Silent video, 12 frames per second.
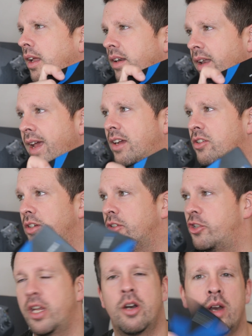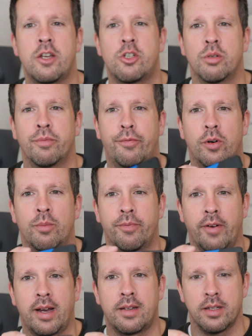Next Generation Form
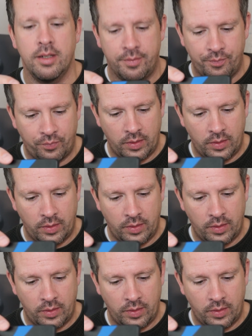Factor,